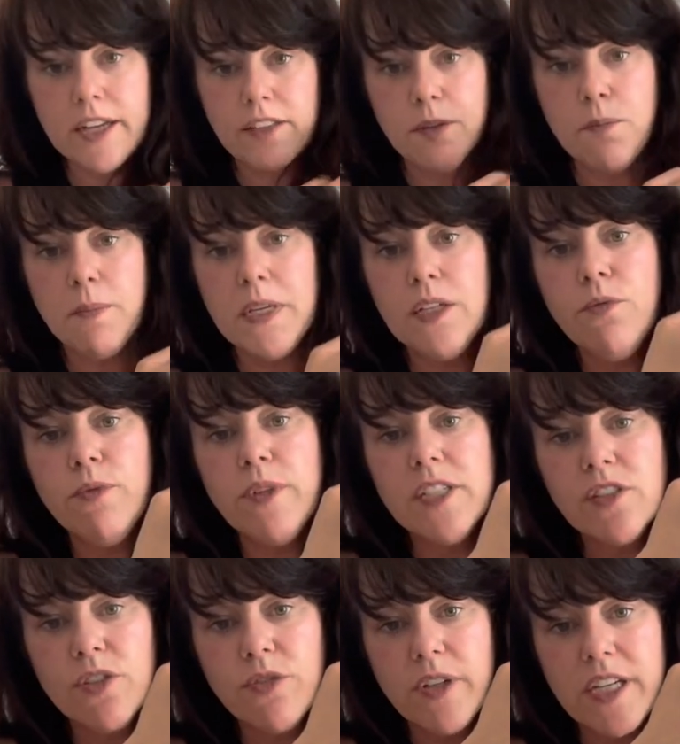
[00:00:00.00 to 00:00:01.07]
the
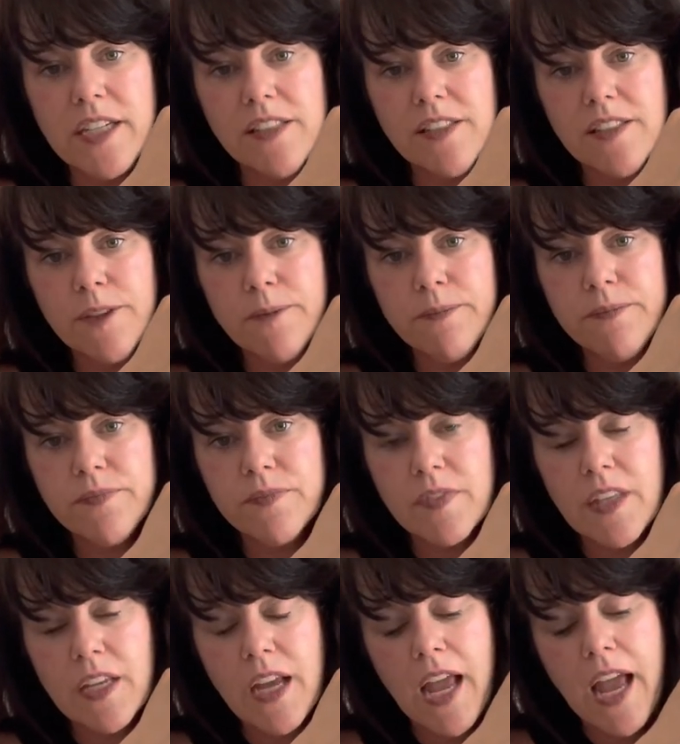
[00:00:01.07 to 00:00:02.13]
mid-wrist crease,
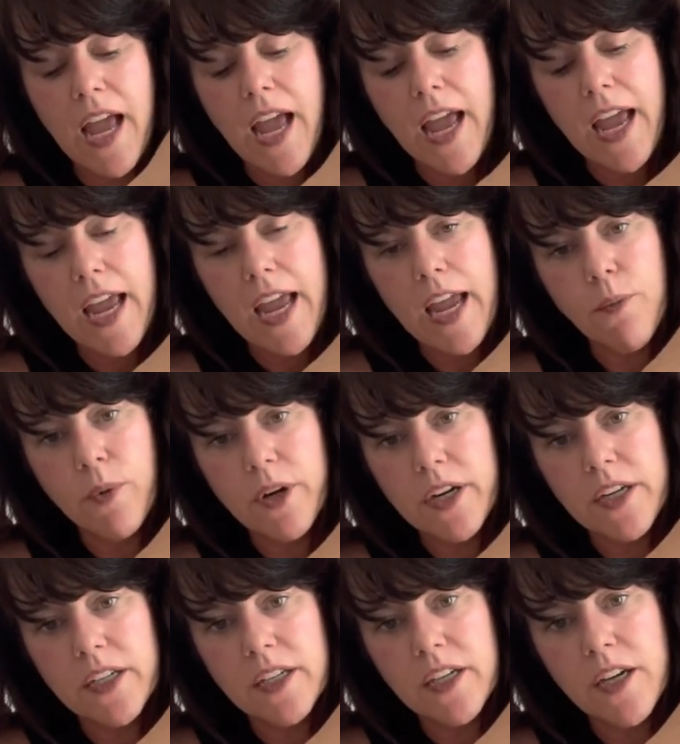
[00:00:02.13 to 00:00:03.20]
and we're
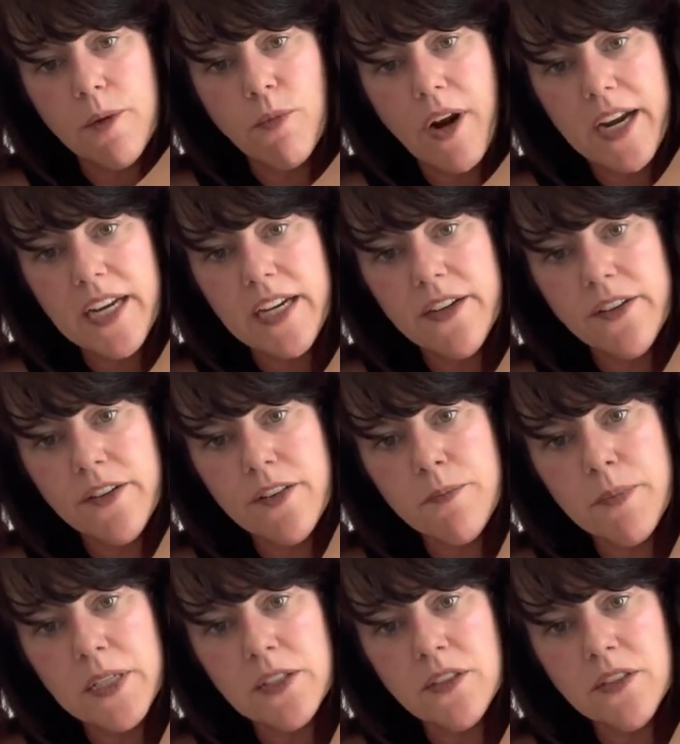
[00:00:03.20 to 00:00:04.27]
gonna come right here to the
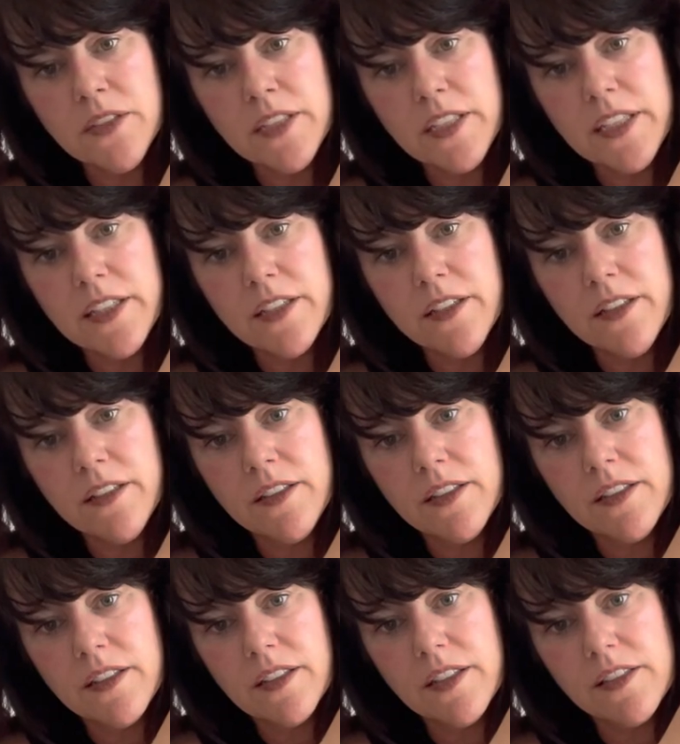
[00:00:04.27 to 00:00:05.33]
middle here,
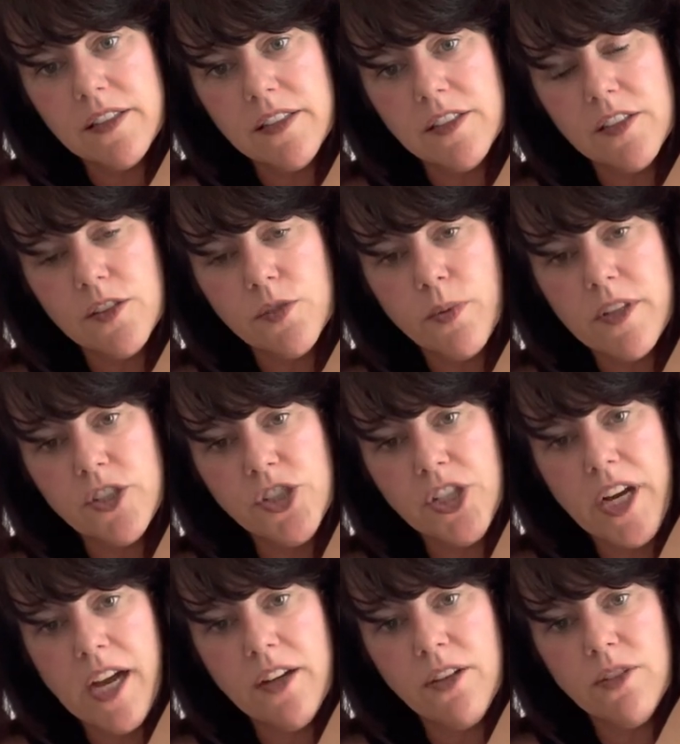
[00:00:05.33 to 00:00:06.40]
because this is where the
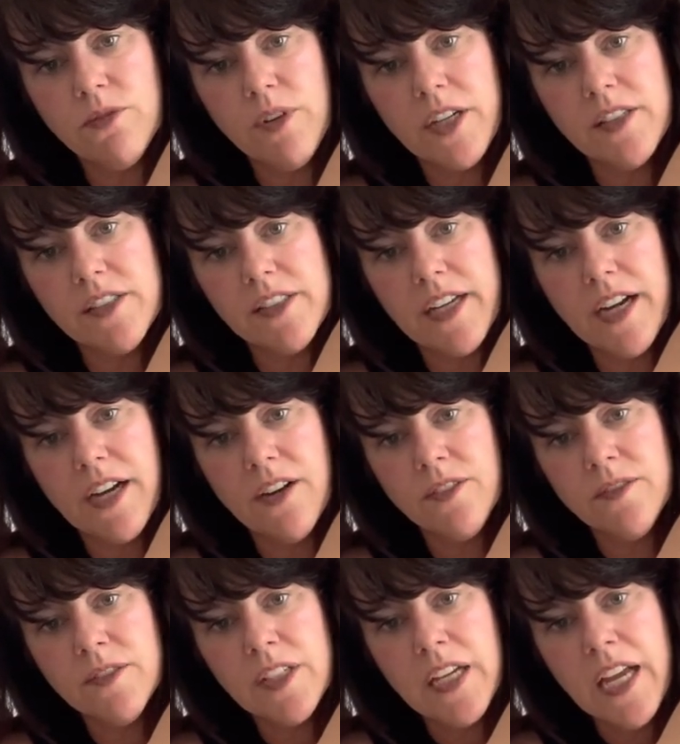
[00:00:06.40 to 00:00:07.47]
channel runs down,